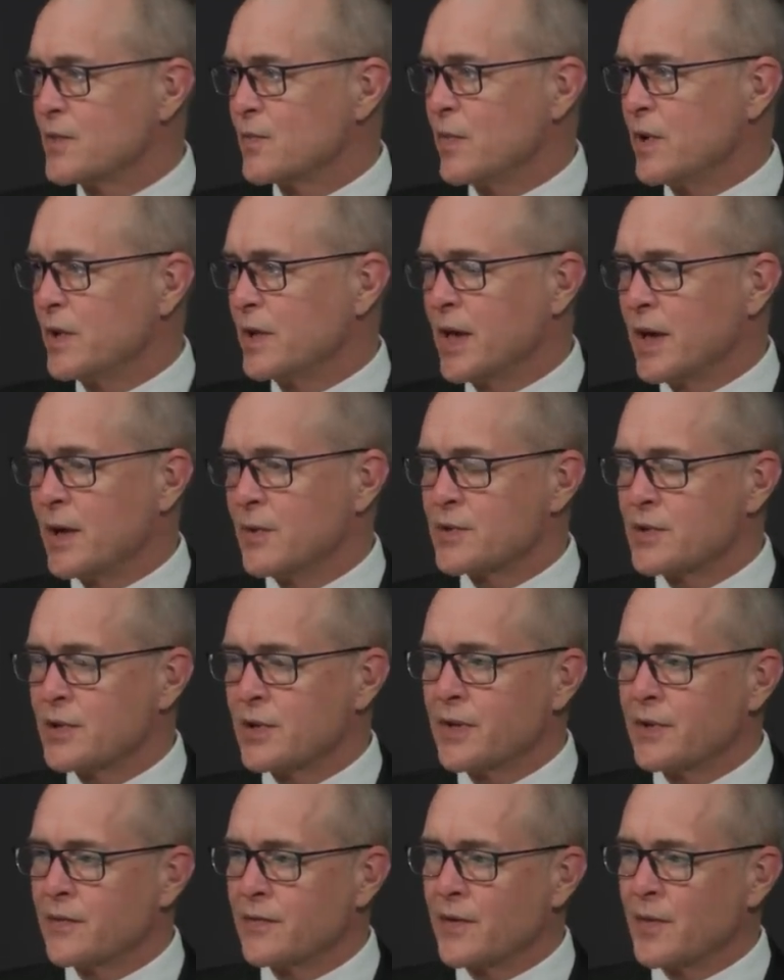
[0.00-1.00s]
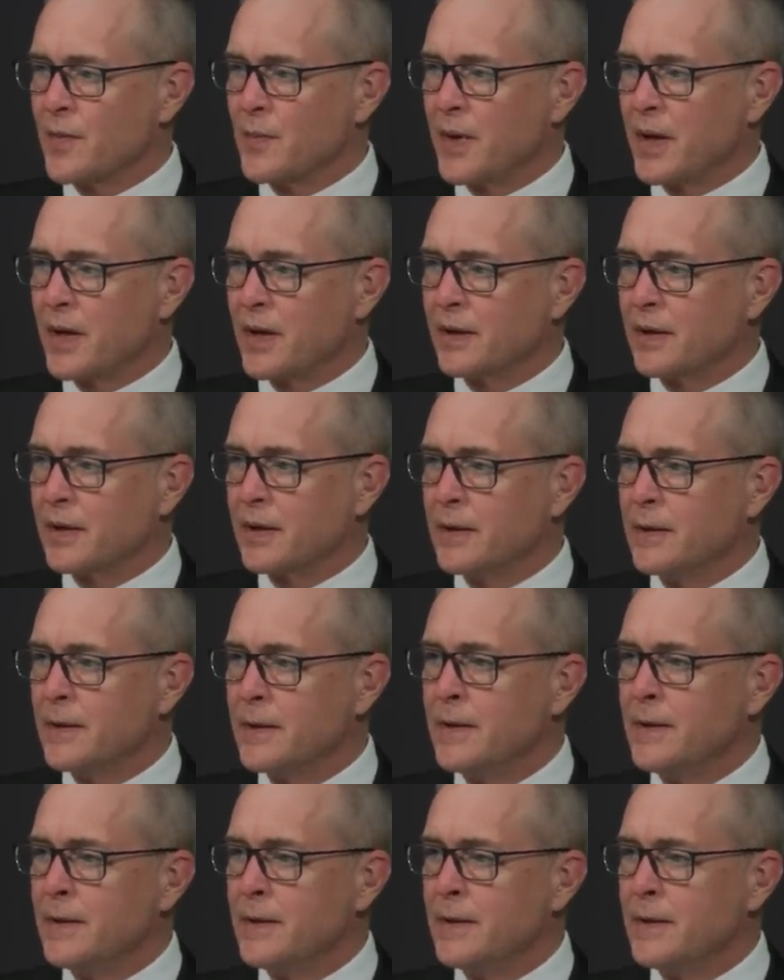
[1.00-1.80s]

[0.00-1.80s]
and one guy was looking for a penalty.